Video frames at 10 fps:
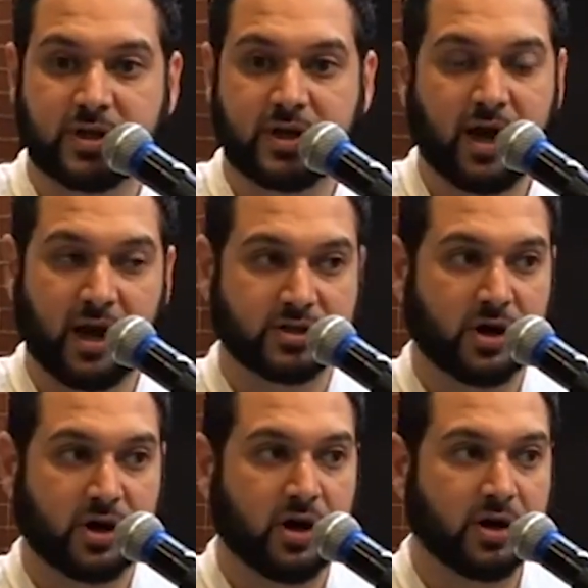And it's
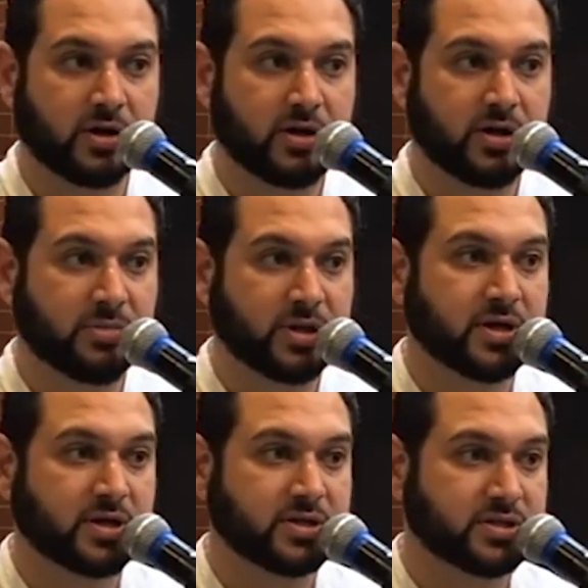hard in the
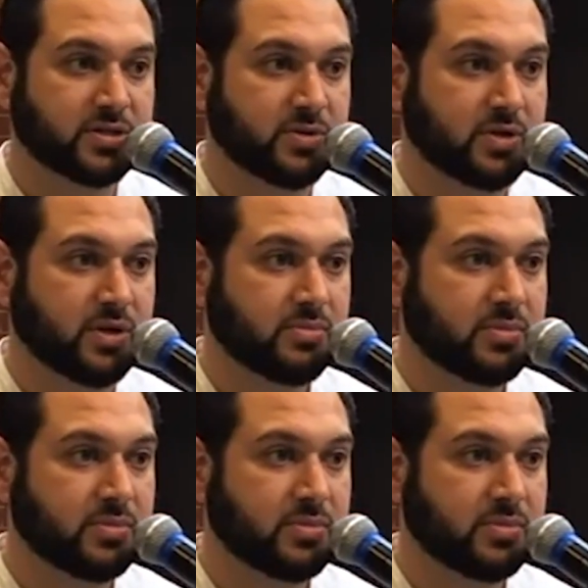beginning to sit with them